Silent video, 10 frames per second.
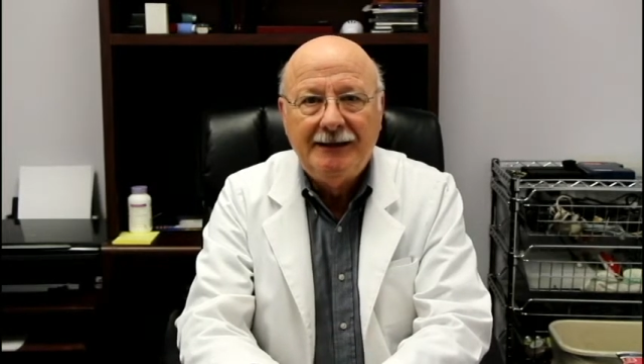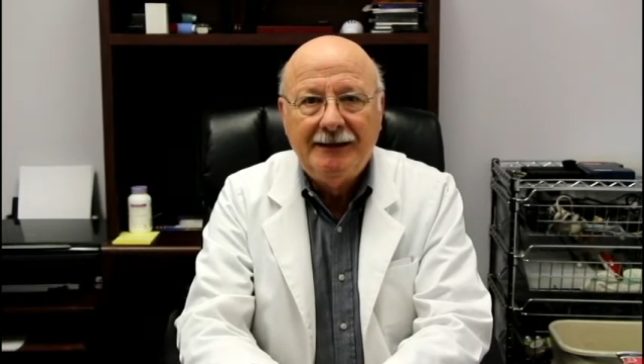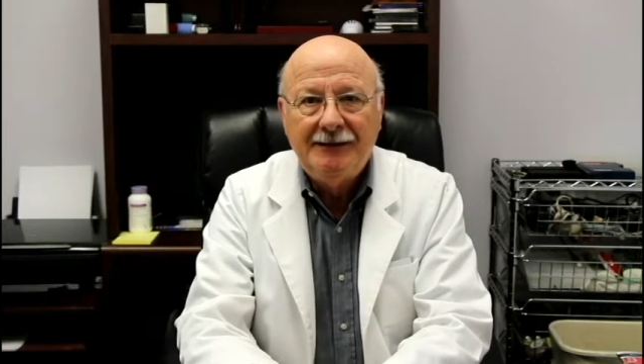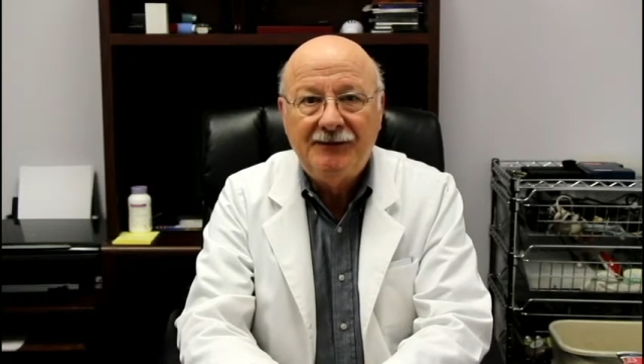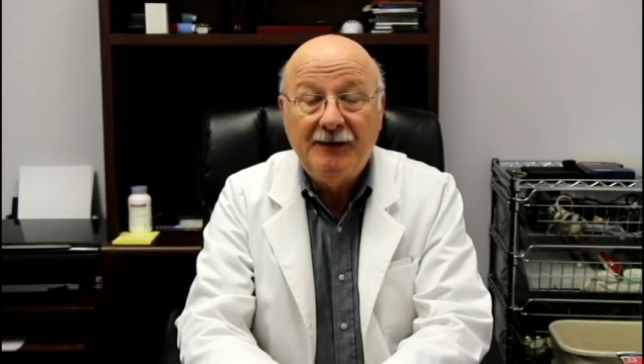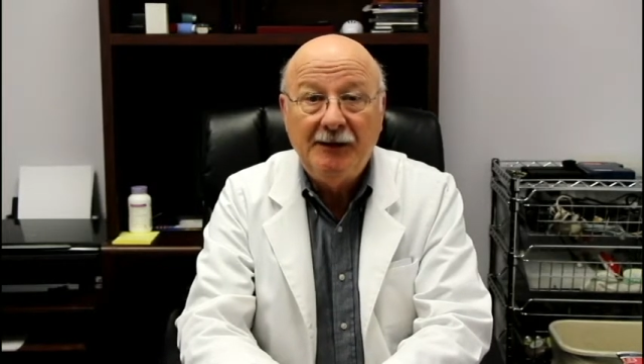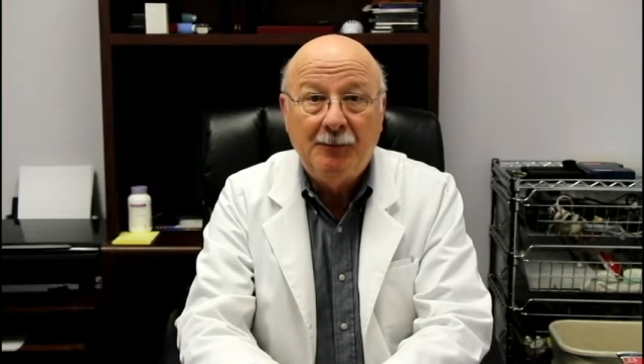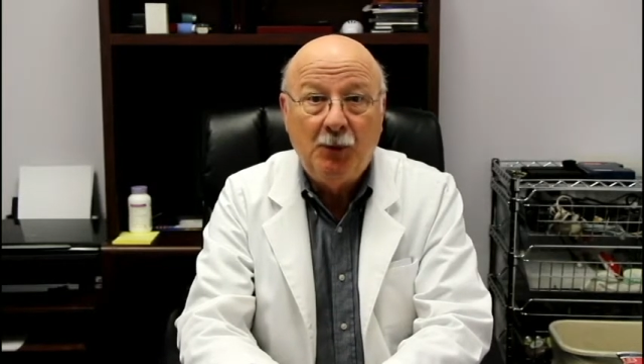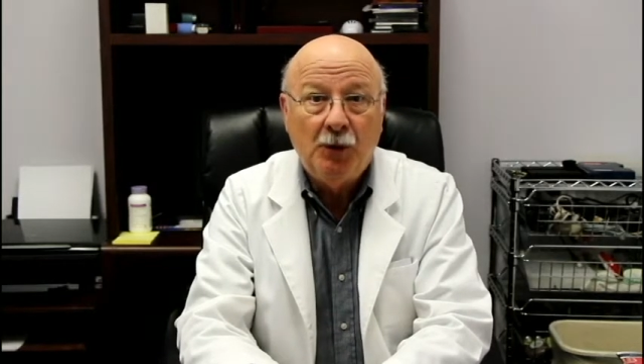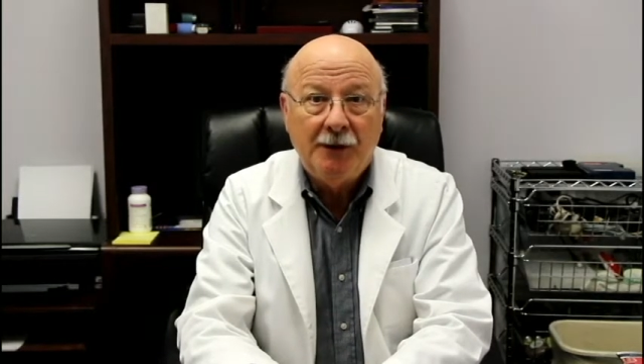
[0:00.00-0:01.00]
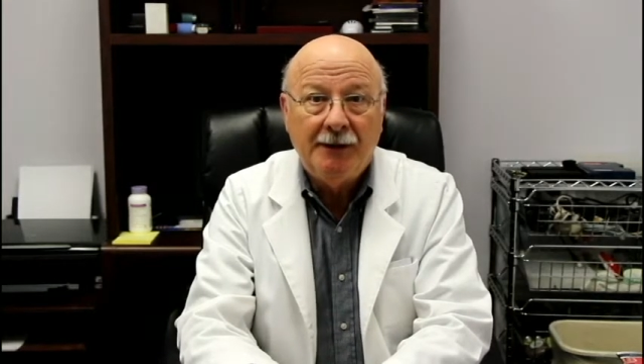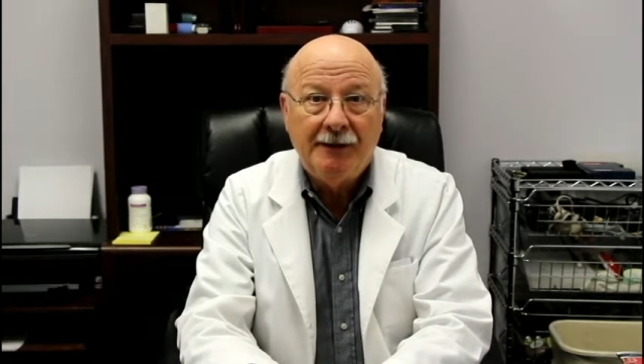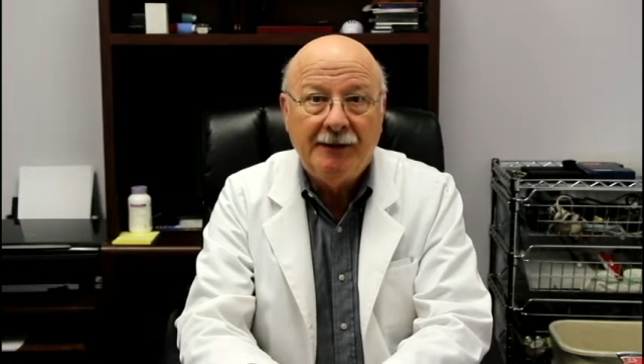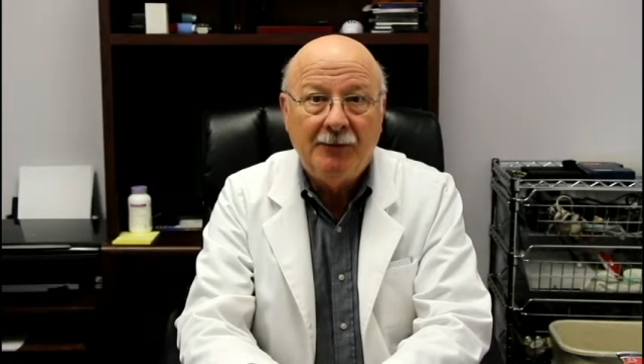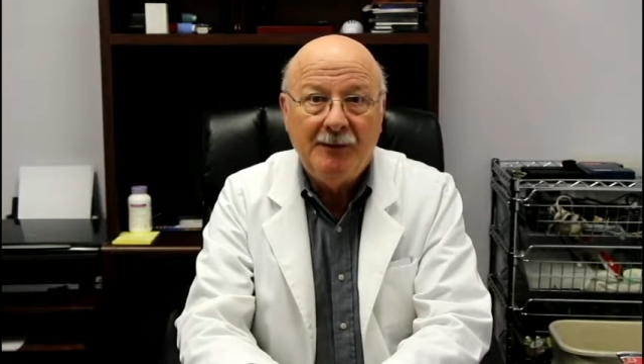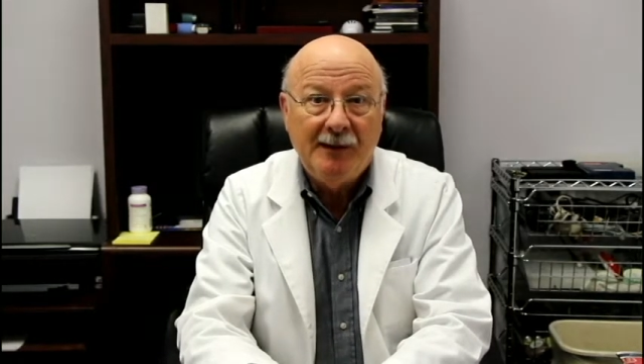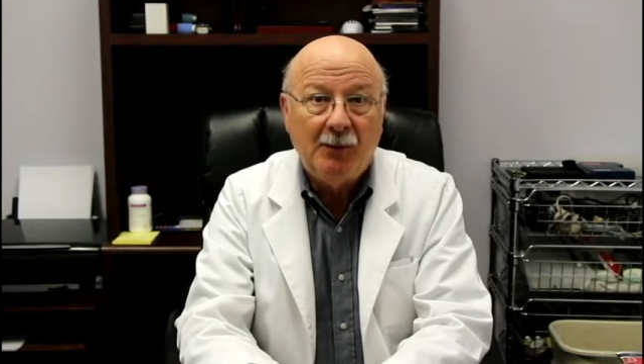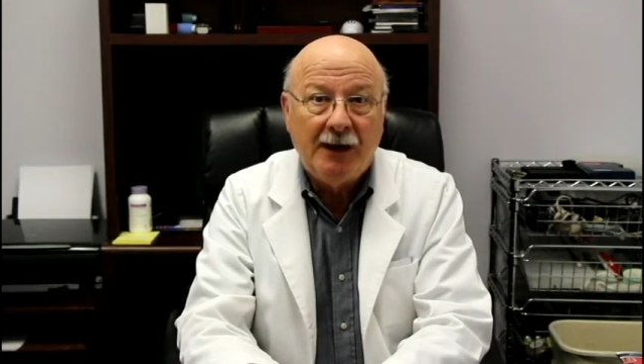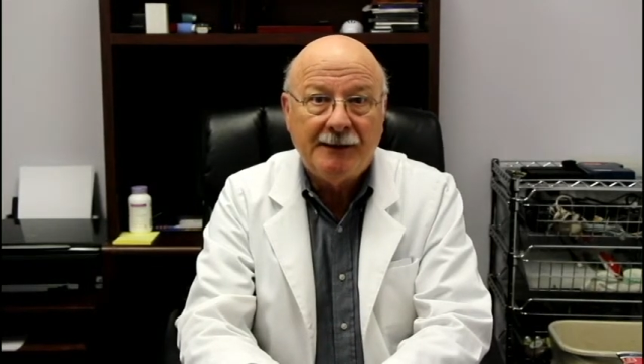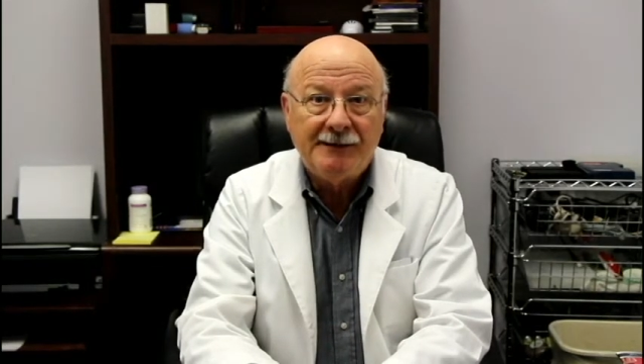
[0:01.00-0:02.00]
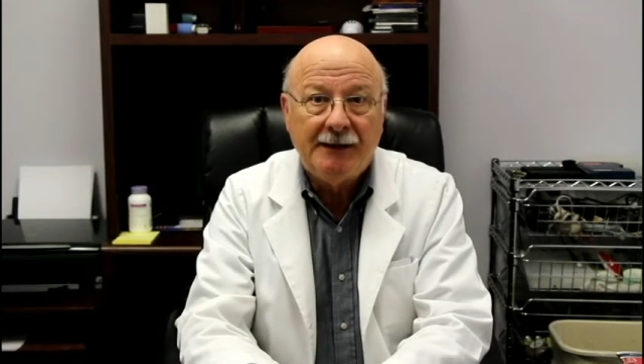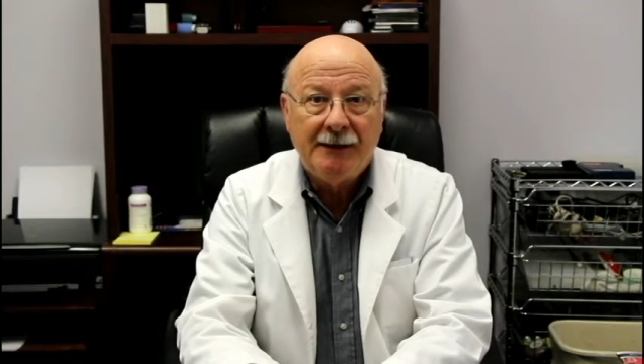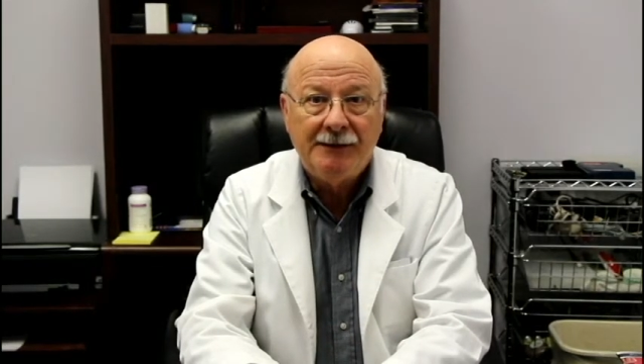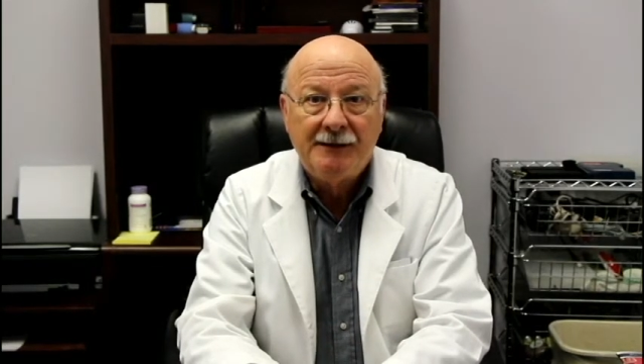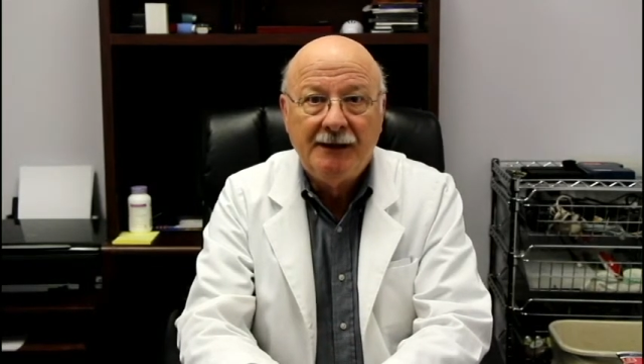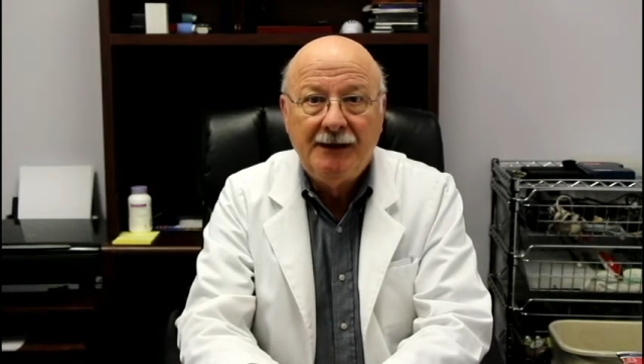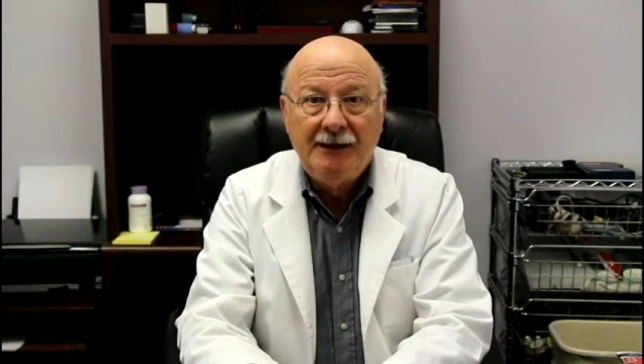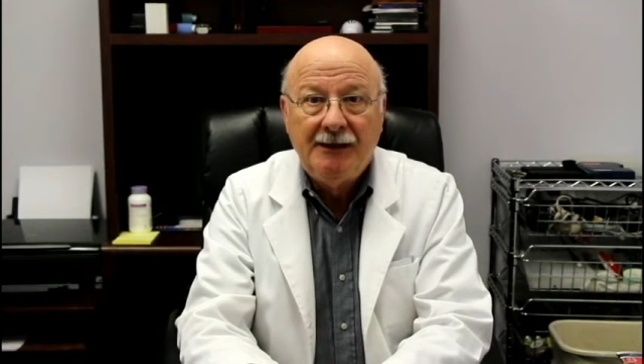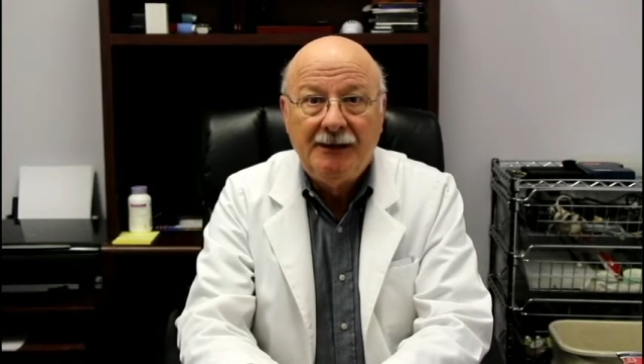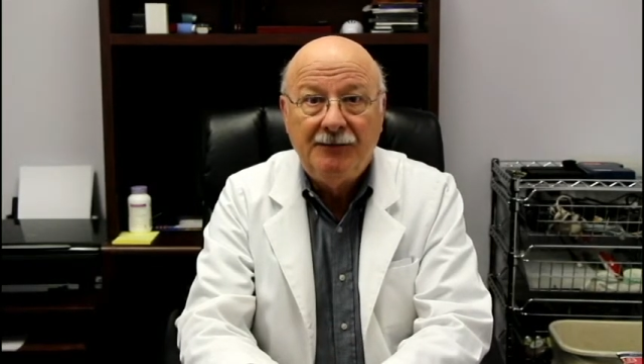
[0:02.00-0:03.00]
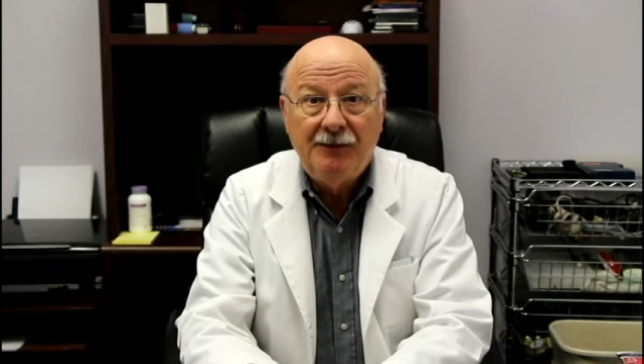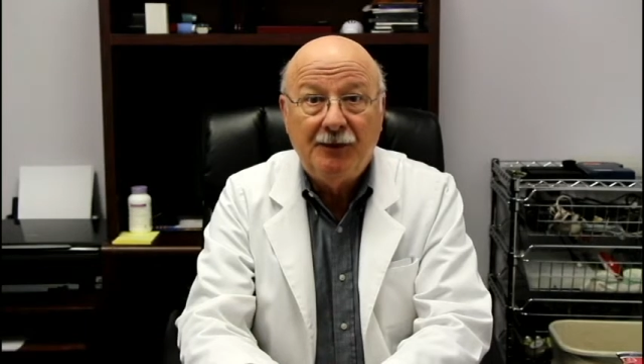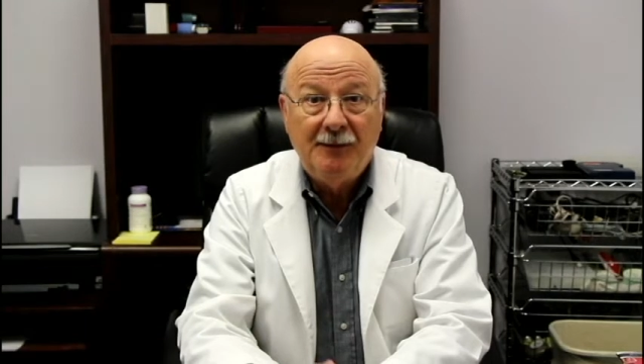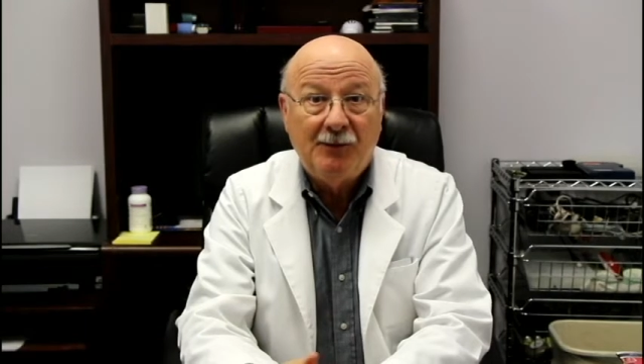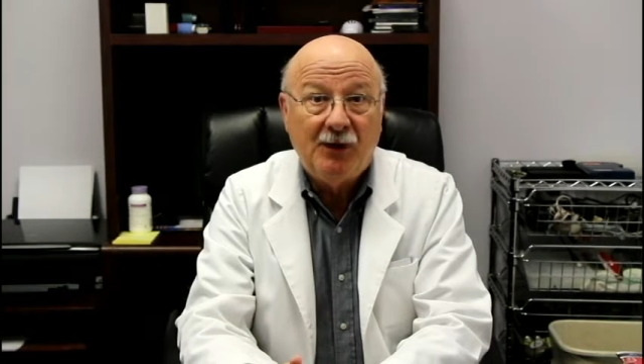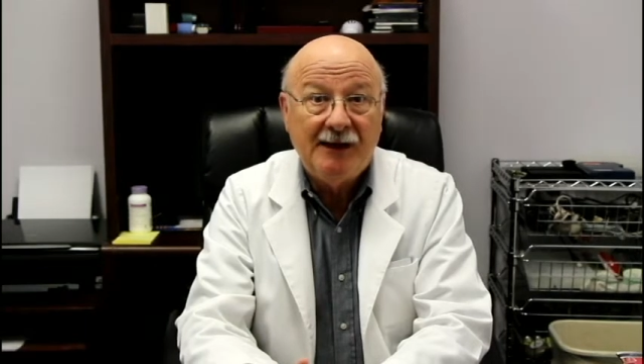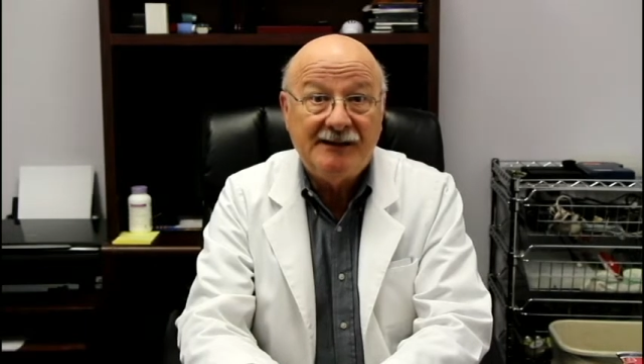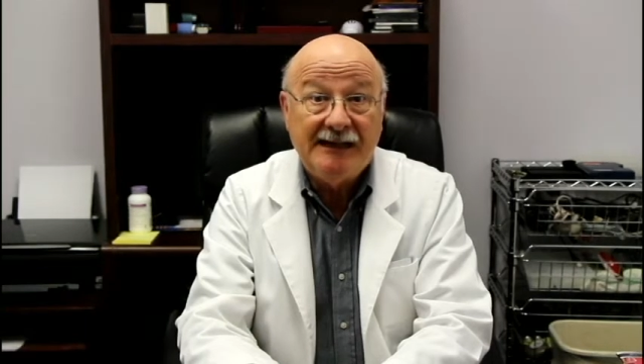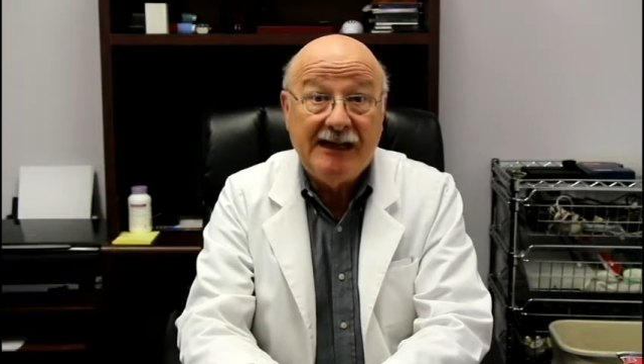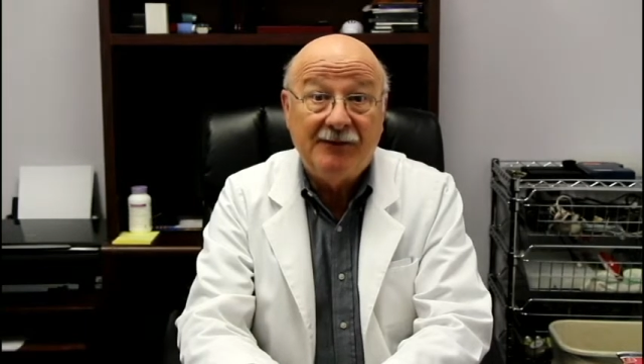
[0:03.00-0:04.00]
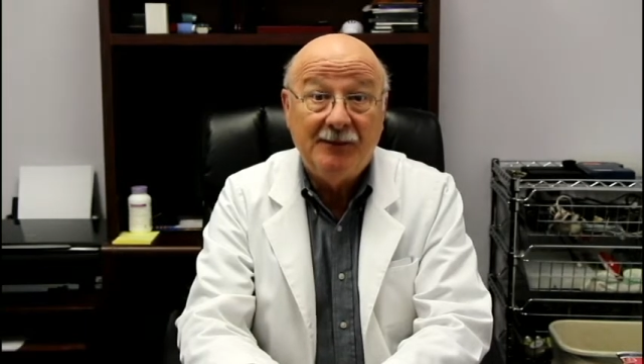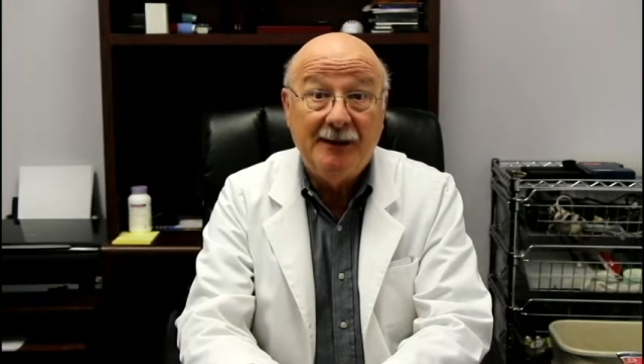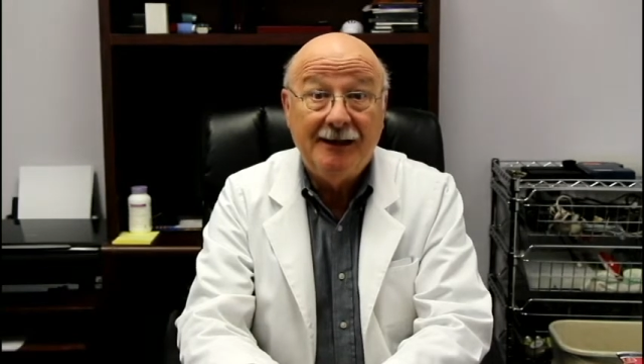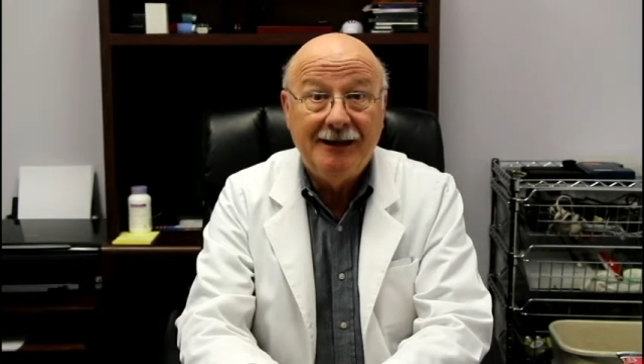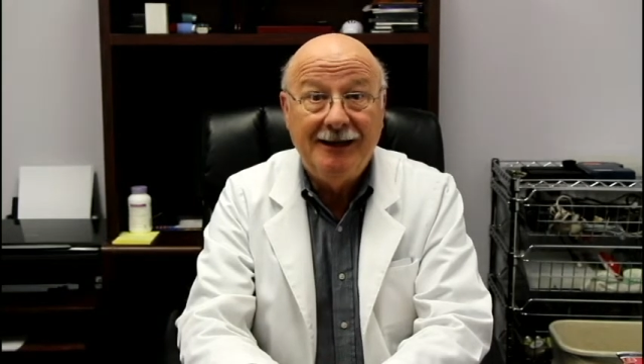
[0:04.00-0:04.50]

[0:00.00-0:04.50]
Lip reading: It's very important that we memorize those. If you don't memorize the alphabet,